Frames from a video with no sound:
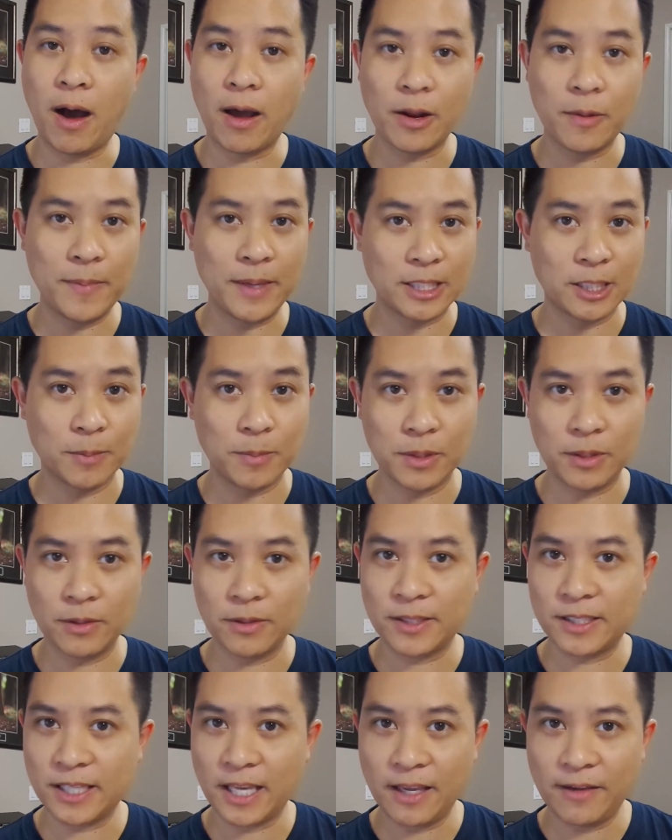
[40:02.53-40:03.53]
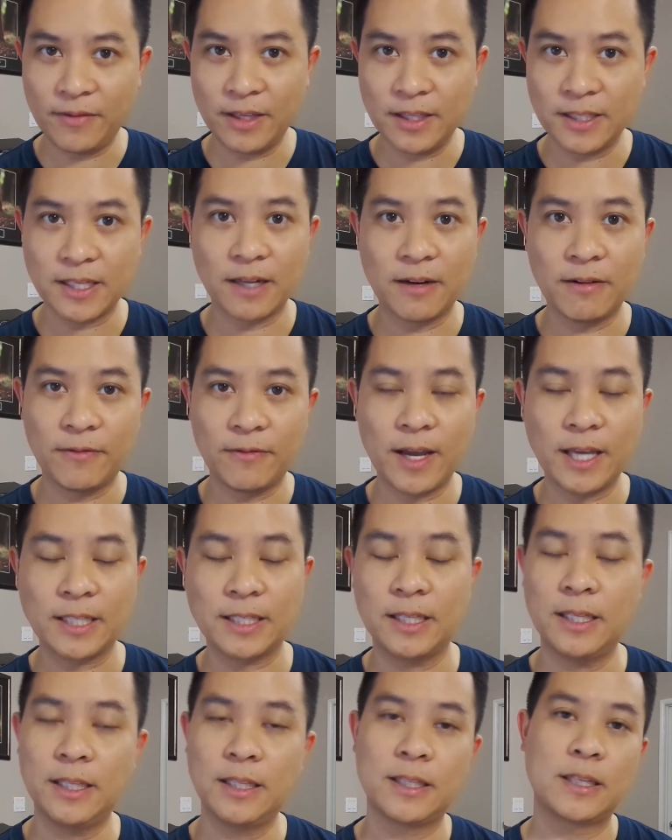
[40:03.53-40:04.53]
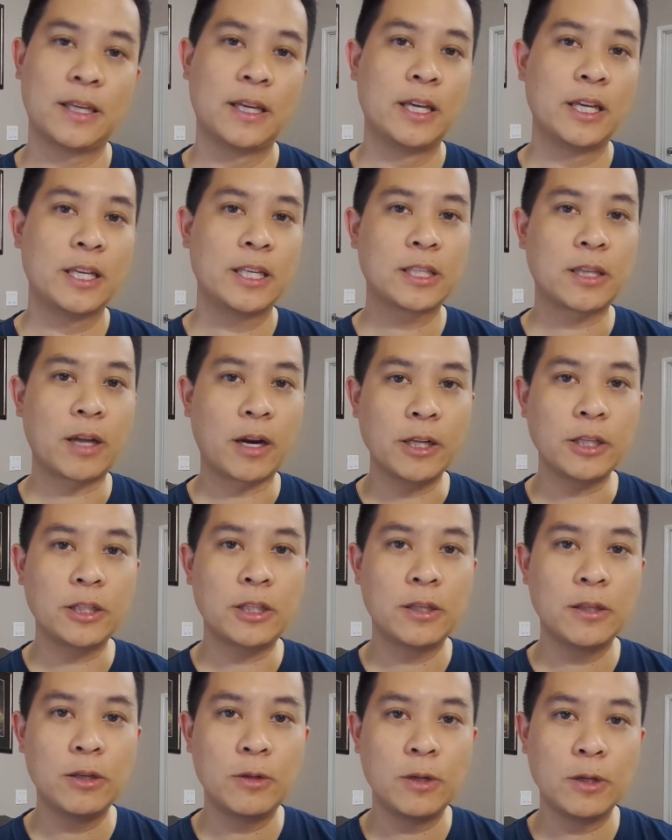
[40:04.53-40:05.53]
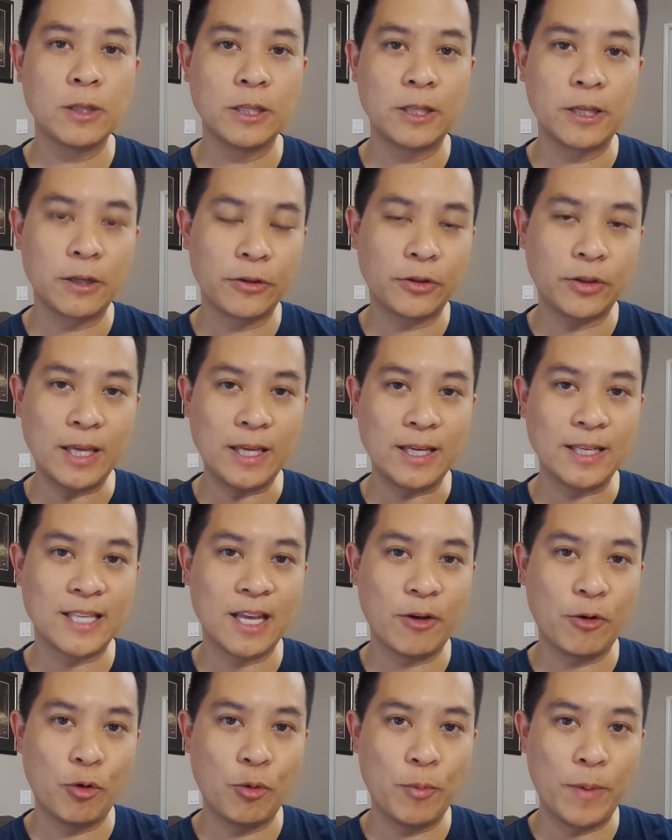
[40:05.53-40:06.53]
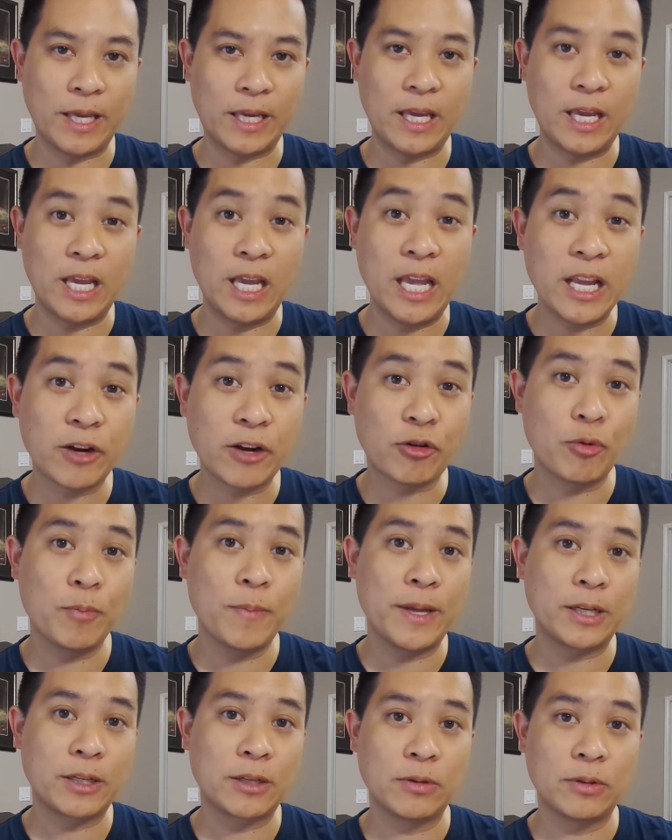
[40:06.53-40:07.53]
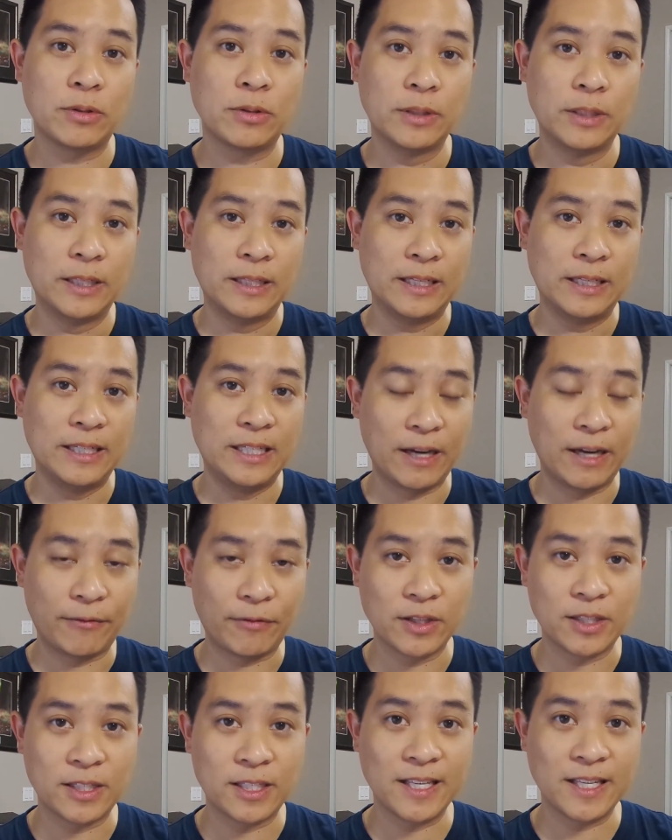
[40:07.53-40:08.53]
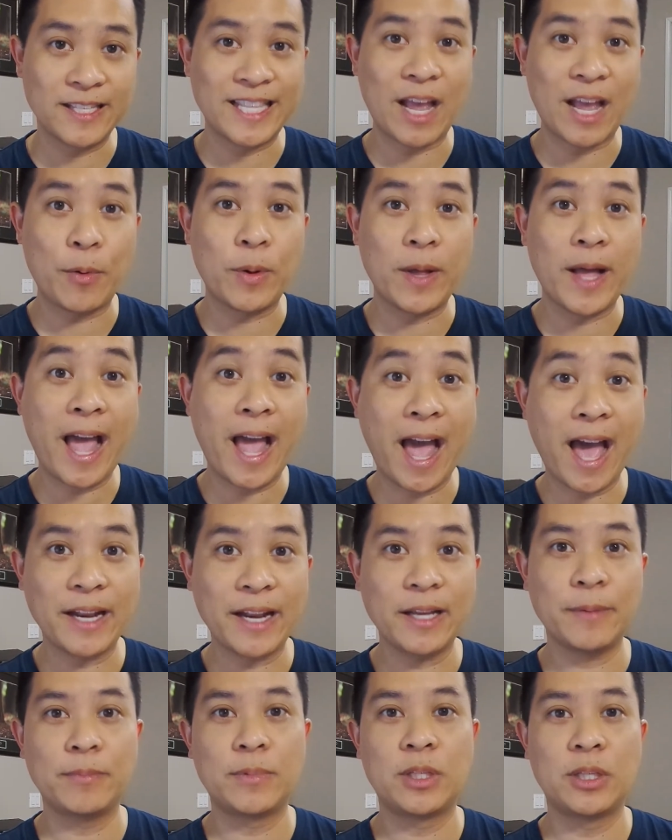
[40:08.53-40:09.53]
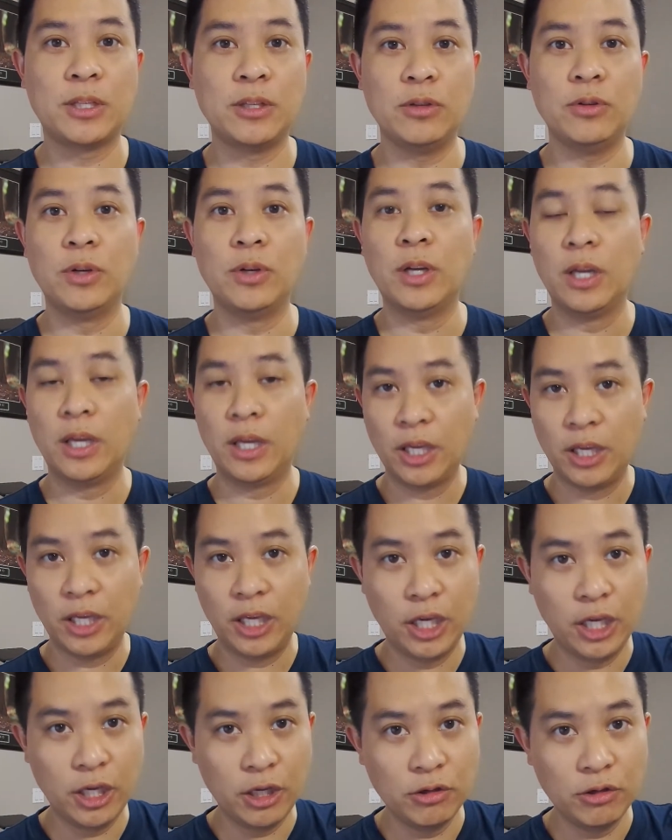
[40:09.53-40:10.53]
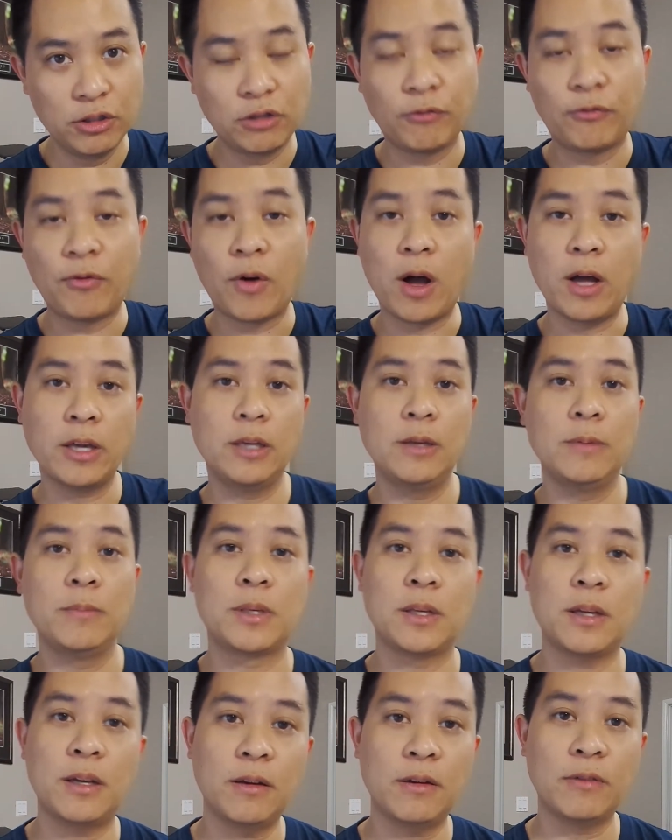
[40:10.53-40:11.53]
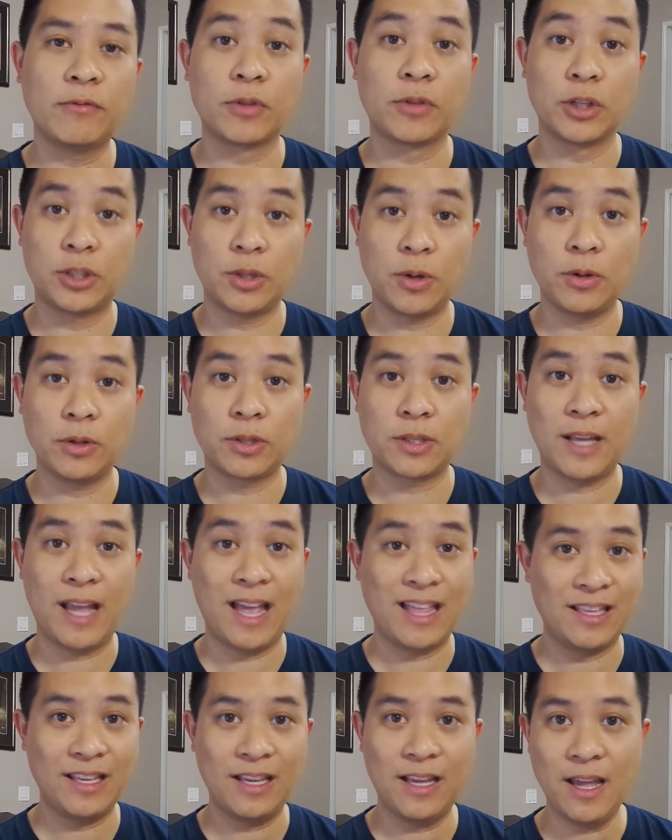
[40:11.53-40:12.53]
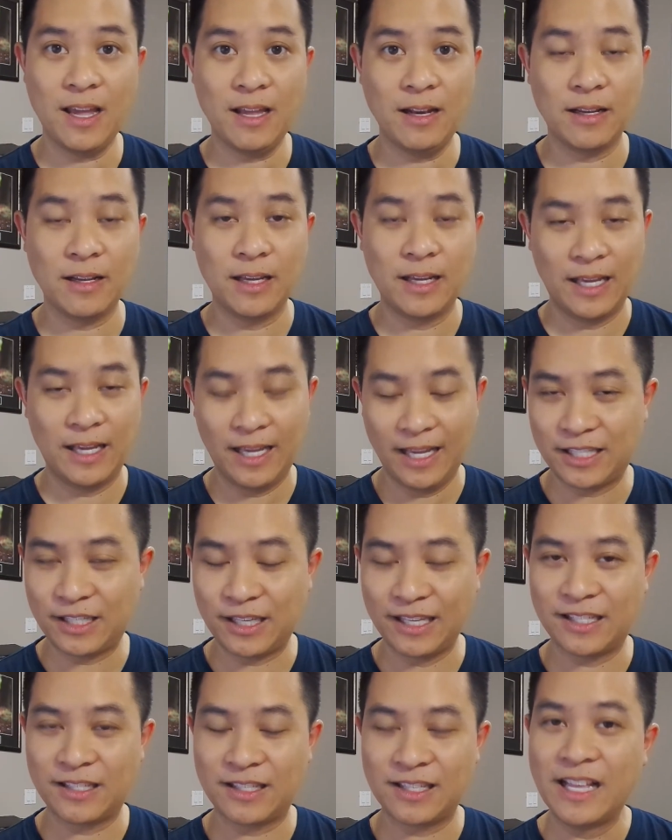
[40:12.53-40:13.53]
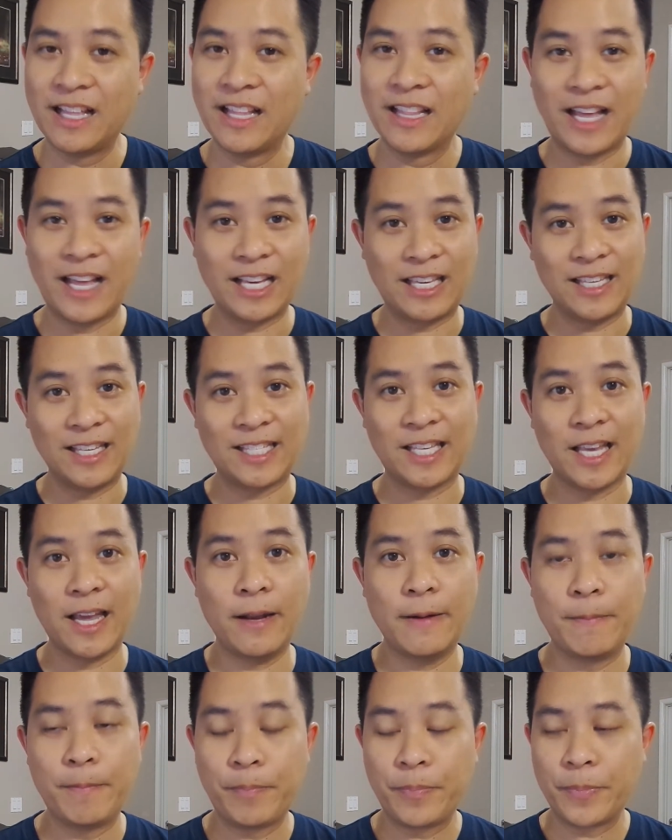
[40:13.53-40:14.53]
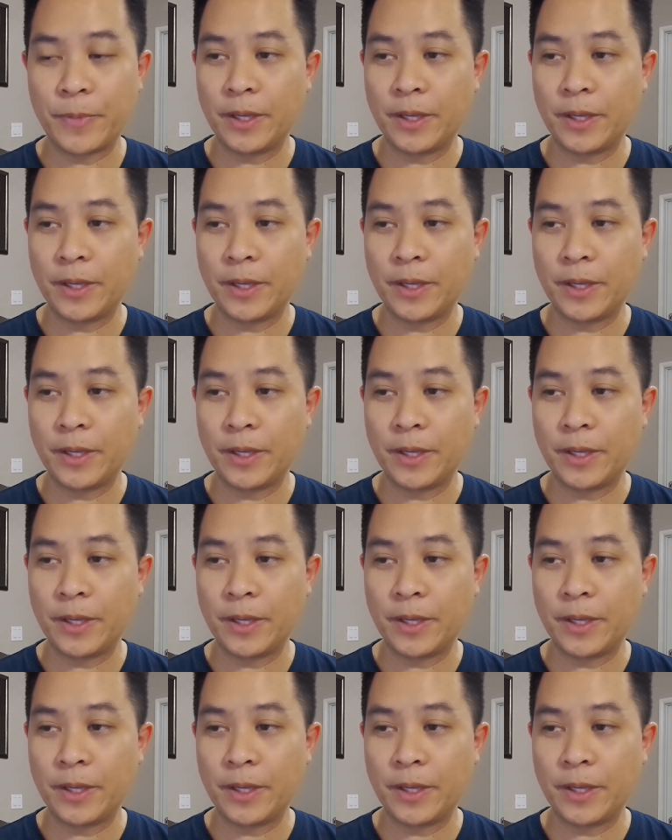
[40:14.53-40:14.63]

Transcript: automate some of those savings and investings, starting to do the little things that will make incremental differences that will add up to huge volumes of results at the end. It's it's like you said,